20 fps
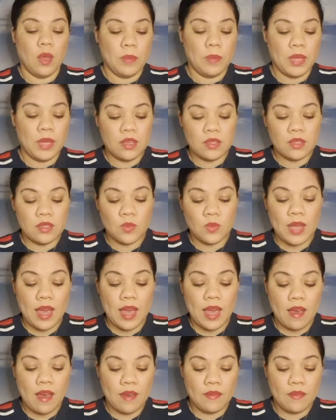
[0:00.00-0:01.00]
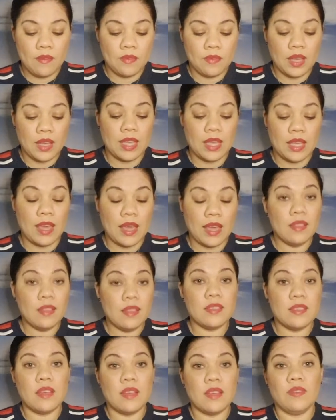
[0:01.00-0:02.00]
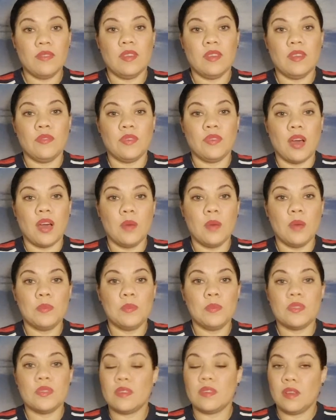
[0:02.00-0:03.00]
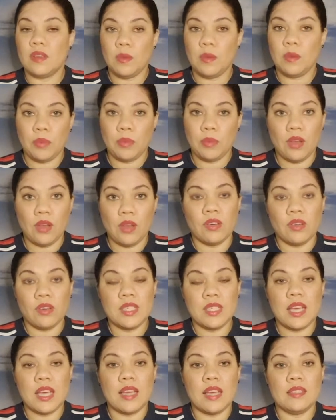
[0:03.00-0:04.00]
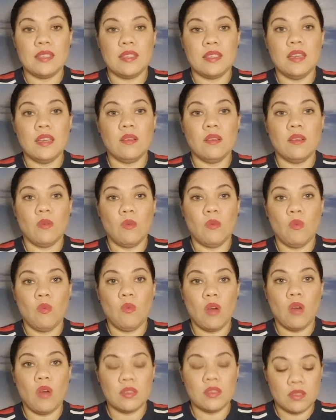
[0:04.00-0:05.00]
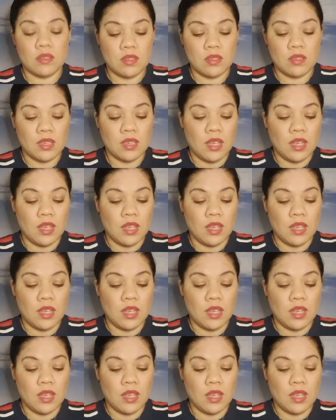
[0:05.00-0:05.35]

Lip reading: because we have again the Seven of Cups, prioritizing what